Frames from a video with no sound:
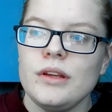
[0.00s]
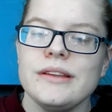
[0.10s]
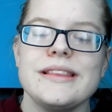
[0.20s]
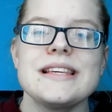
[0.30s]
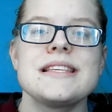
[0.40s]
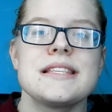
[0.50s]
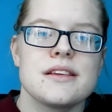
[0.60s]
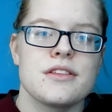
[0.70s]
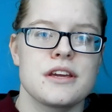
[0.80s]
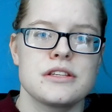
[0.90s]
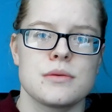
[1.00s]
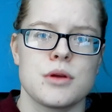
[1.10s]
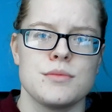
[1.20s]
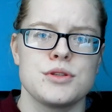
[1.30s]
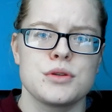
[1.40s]
This is the thing
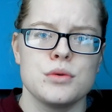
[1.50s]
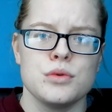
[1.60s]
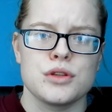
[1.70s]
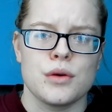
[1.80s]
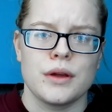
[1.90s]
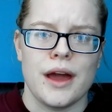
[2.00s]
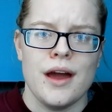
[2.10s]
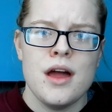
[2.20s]
sometimes schools don't get.